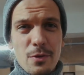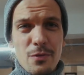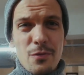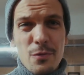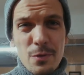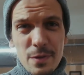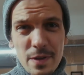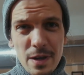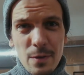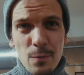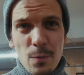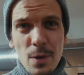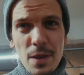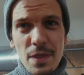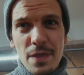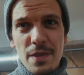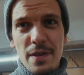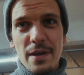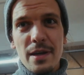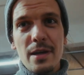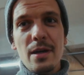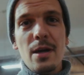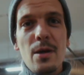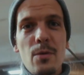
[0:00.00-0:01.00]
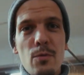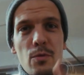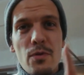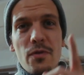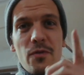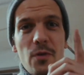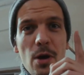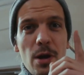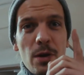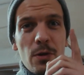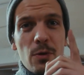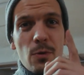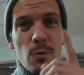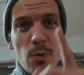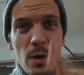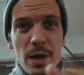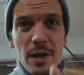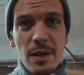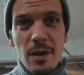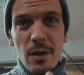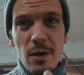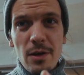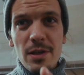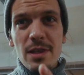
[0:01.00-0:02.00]
if we've done one thing, we've grown
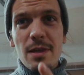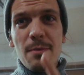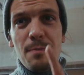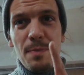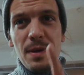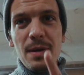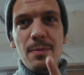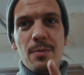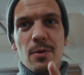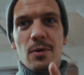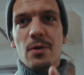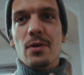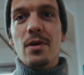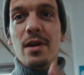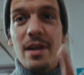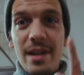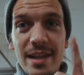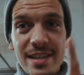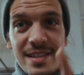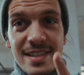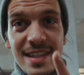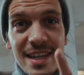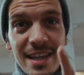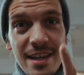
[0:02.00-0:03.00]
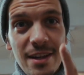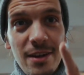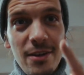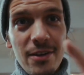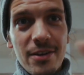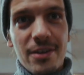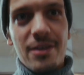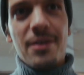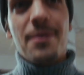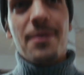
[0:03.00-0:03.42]
quite a lot in people. Let's take a look.